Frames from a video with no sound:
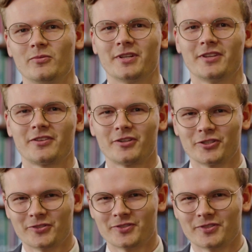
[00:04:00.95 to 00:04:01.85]
with
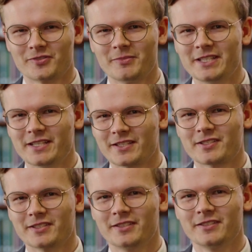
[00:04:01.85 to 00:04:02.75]
Cardozo's many
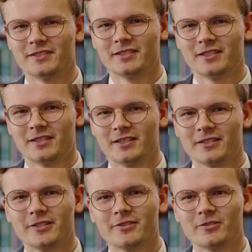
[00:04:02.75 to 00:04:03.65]
excellent
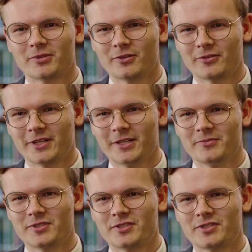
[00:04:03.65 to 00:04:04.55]
clinical
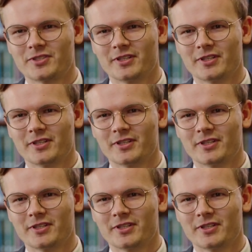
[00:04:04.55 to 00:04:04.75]
programs.